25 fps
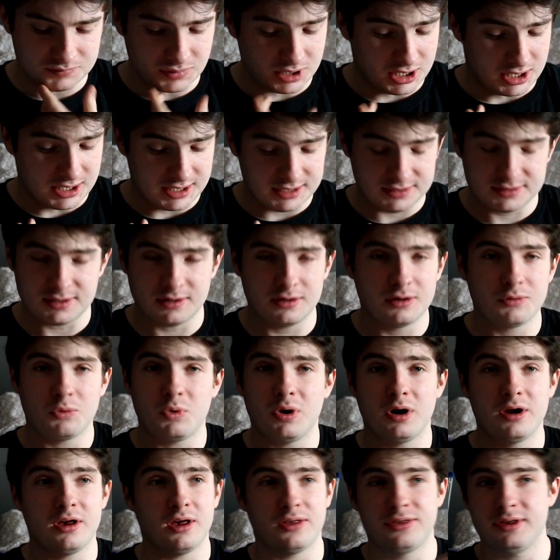I don't know
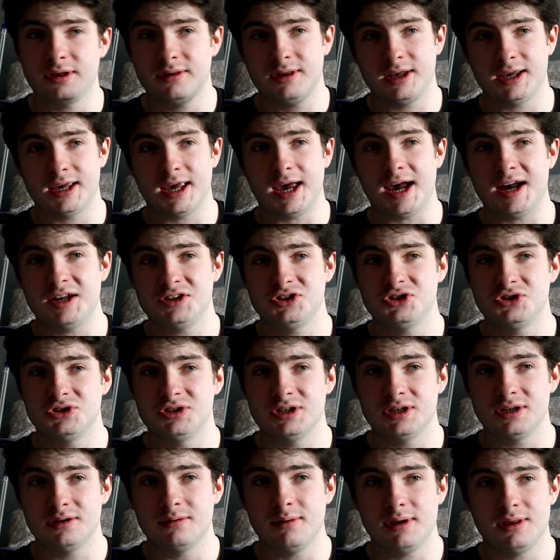why. I think they captured
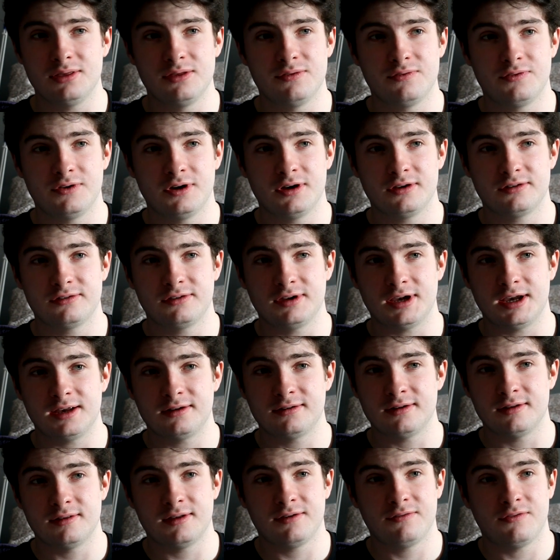him in the first
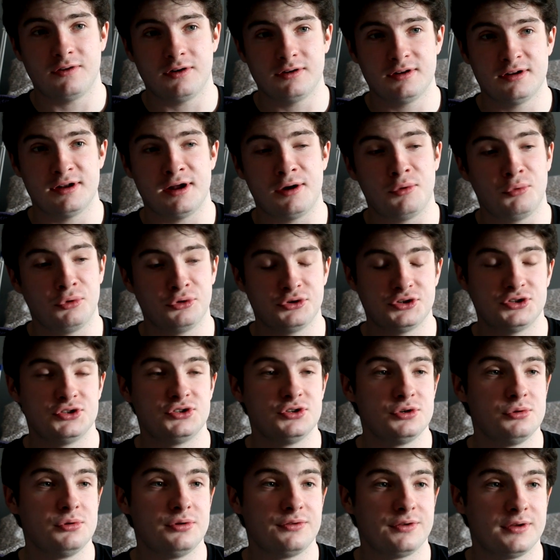act, and they finding out what to
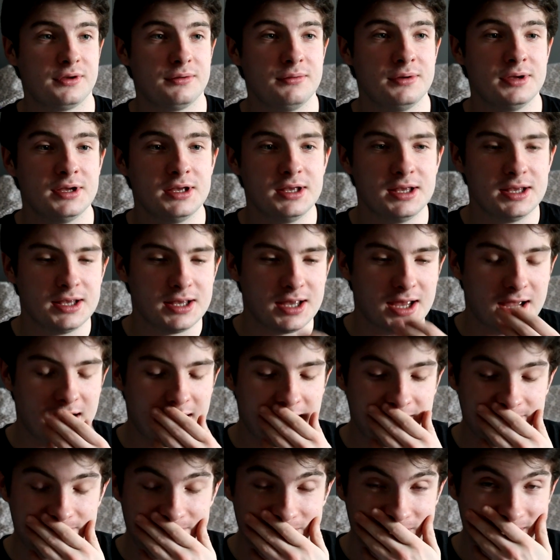do with him.
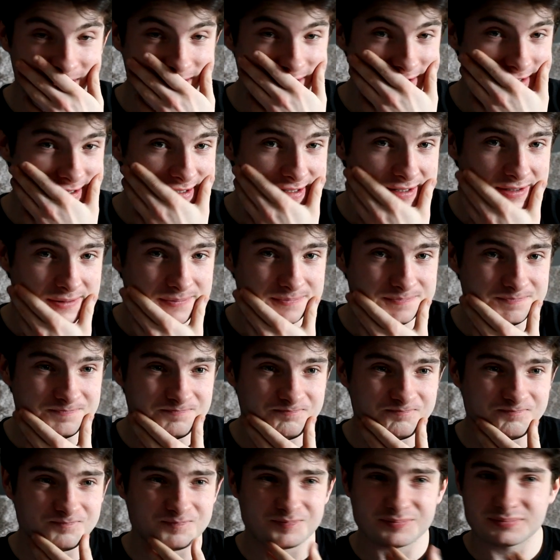At first,
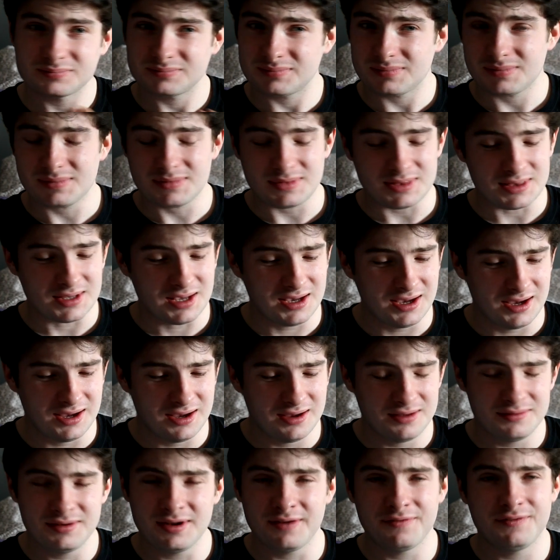
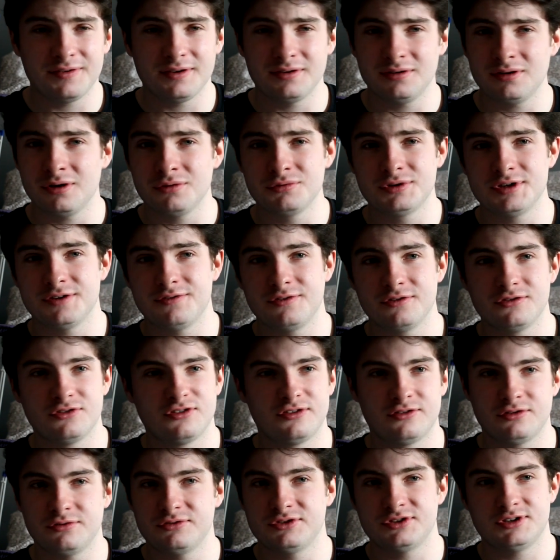no
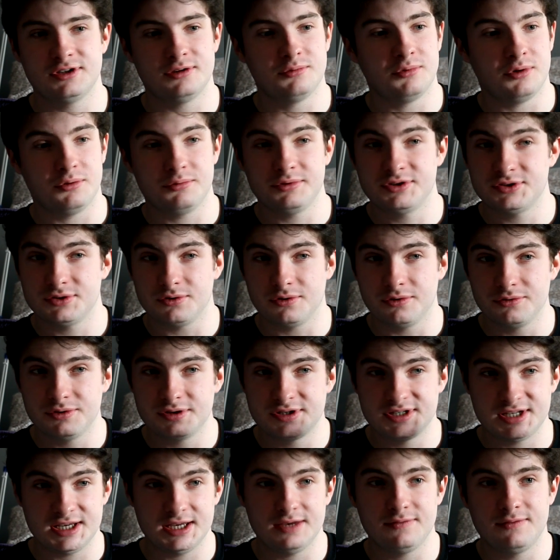difference to see what we saw on the
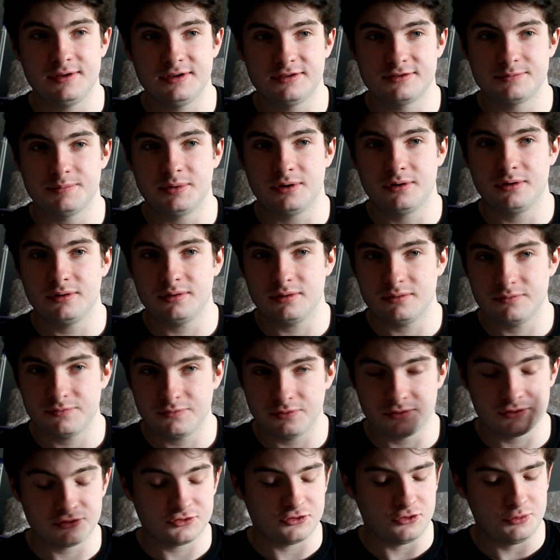TV spot
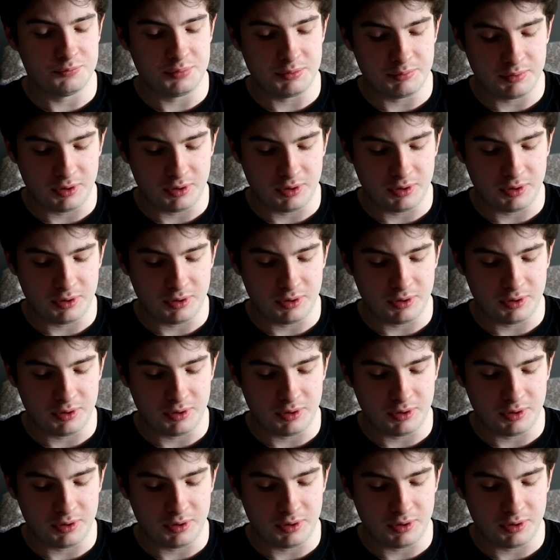for the Super